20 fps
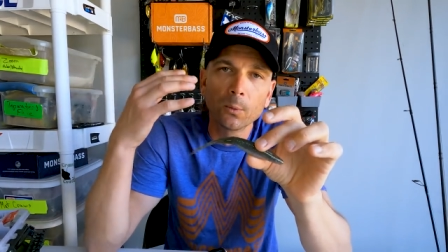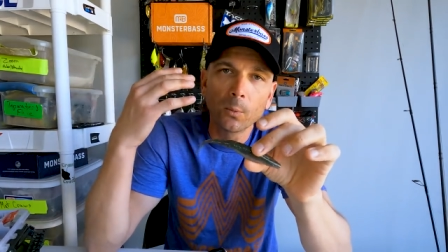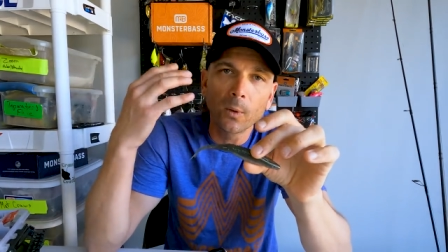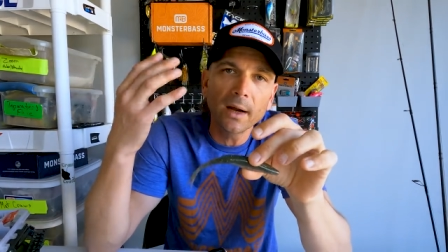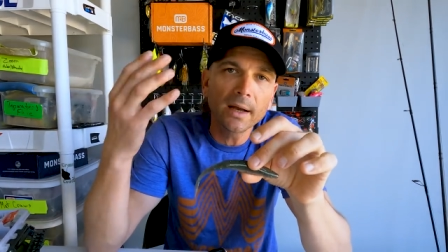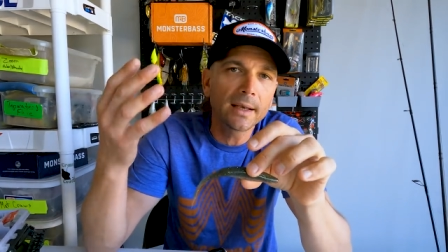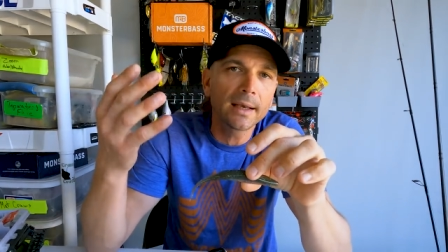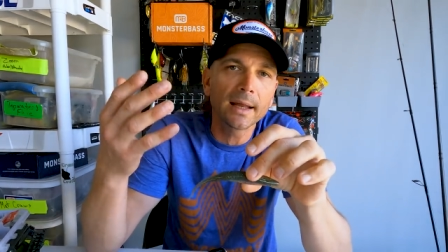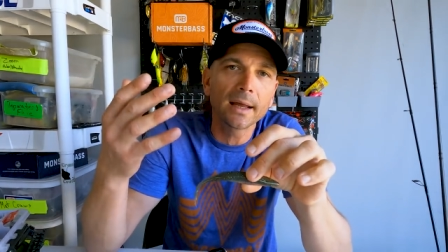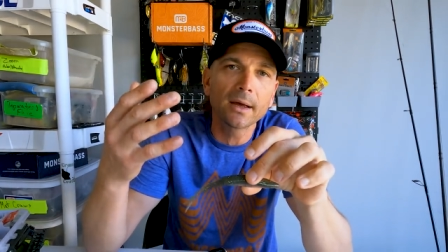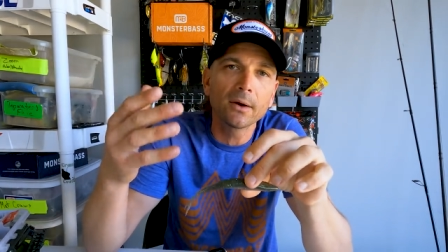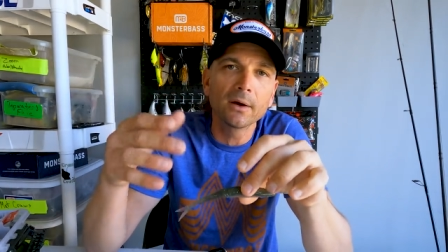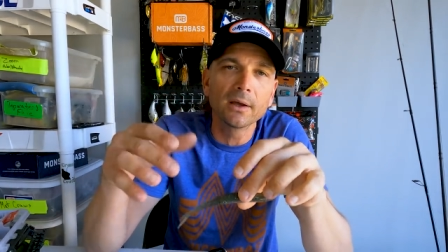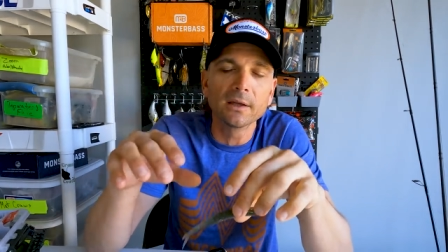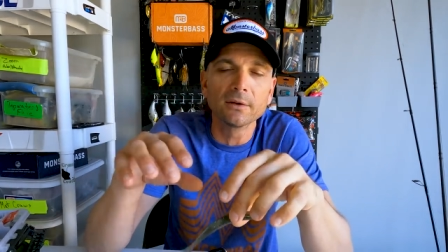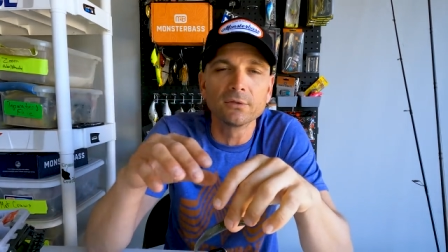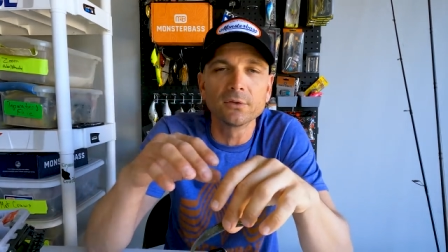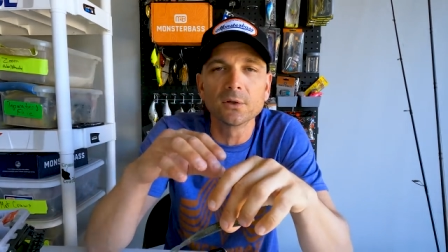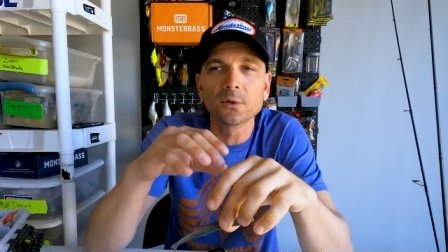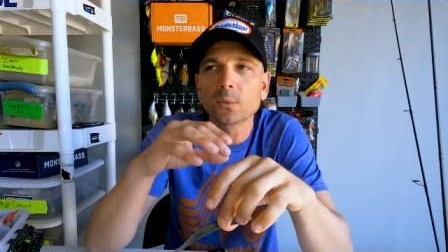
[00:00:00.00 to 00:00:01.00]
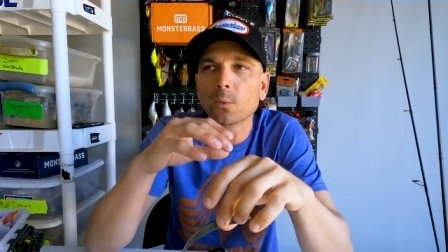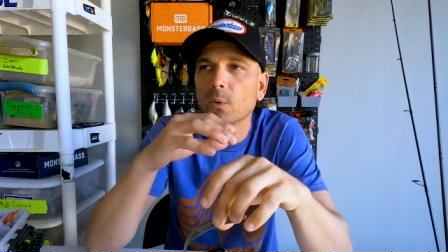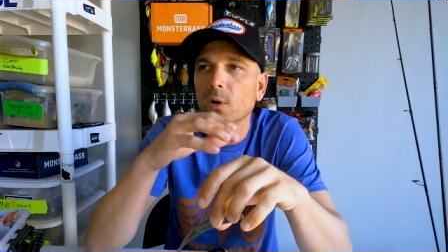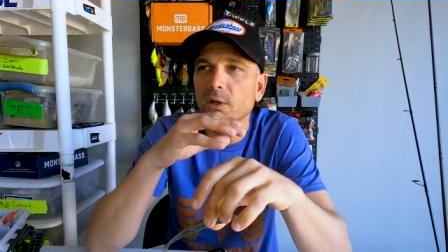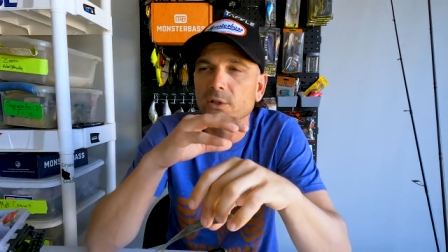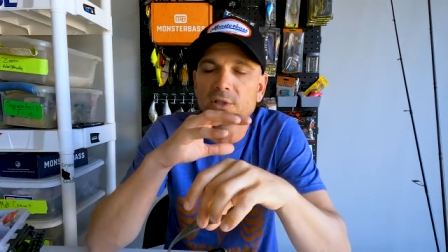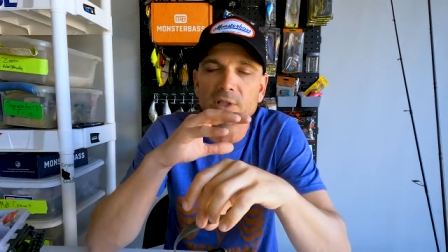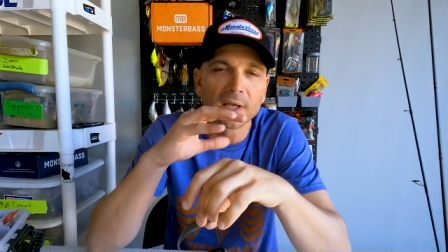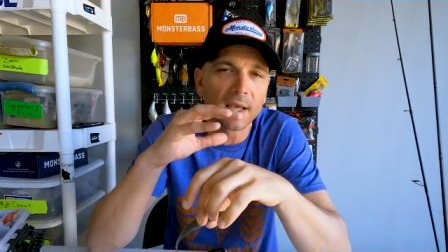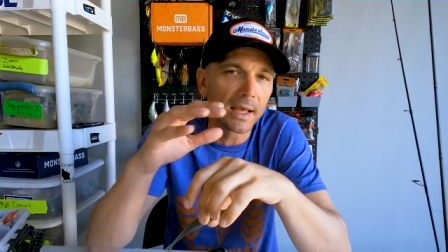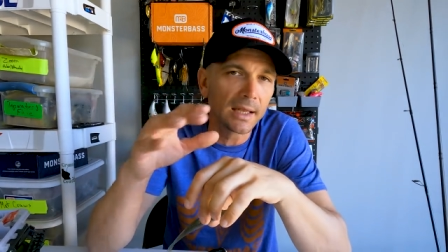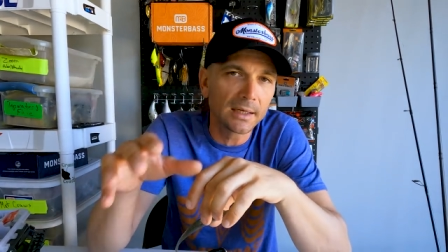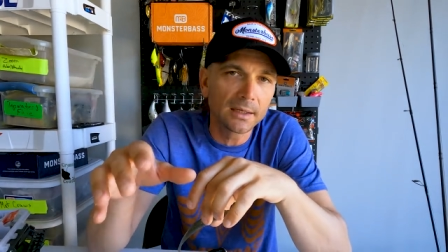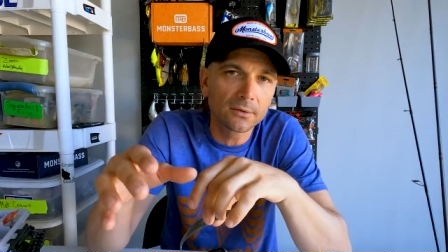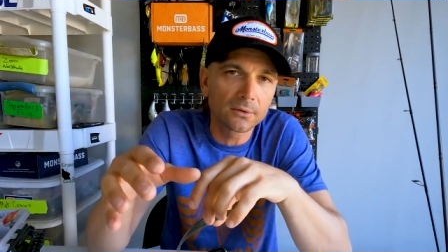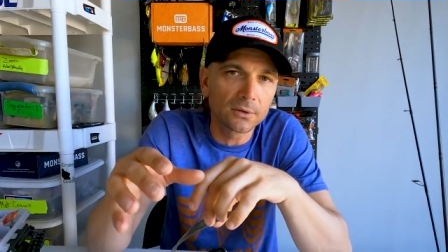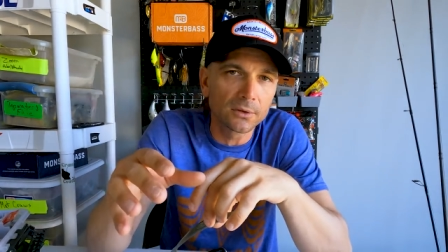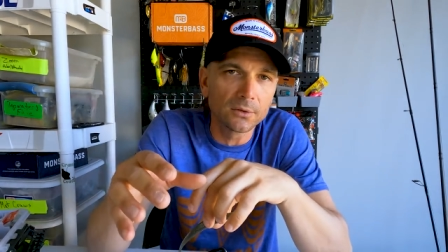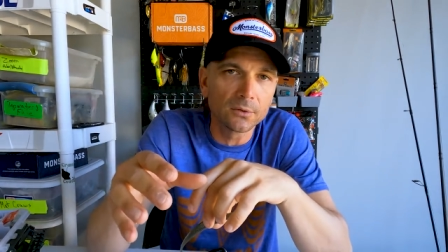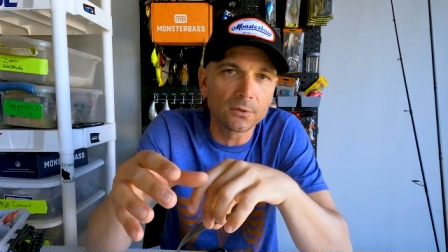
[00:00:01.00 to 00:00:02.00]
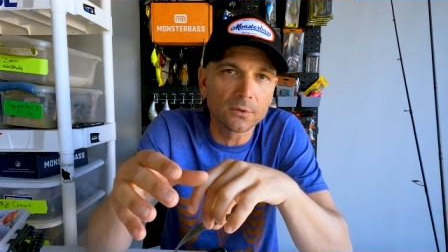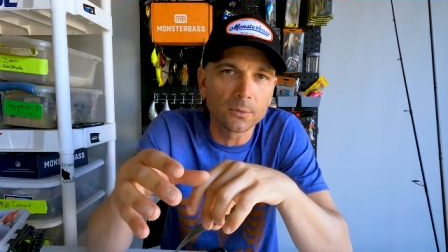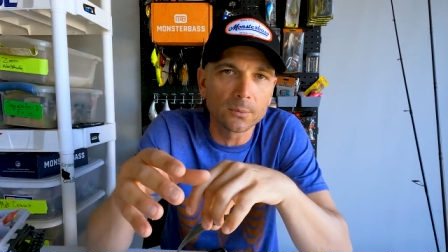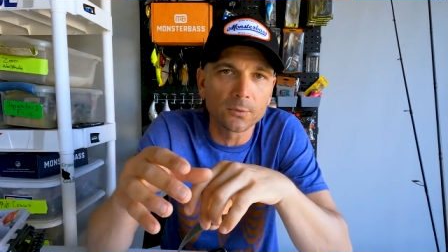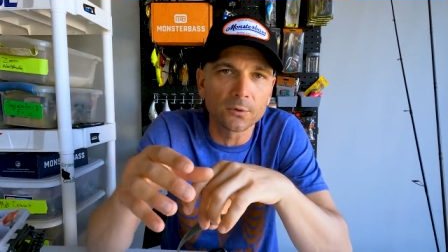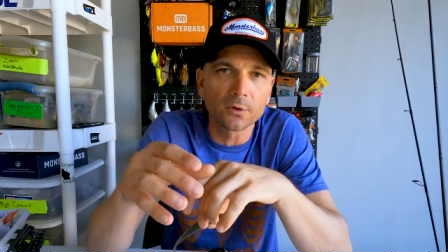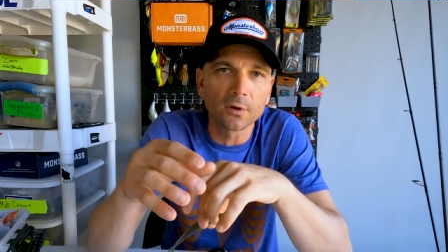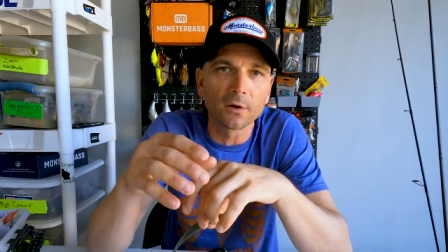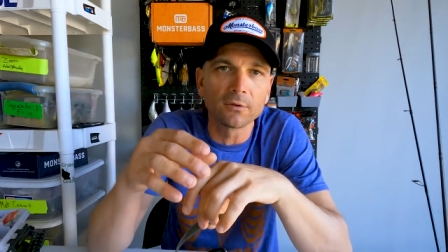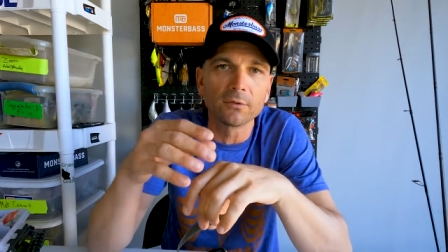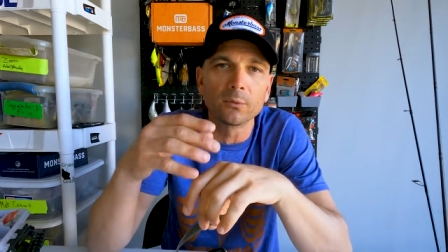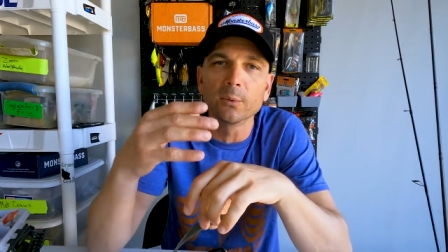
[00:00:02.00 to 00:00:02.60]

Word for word: right now, if you're watching any other YouTube stuff,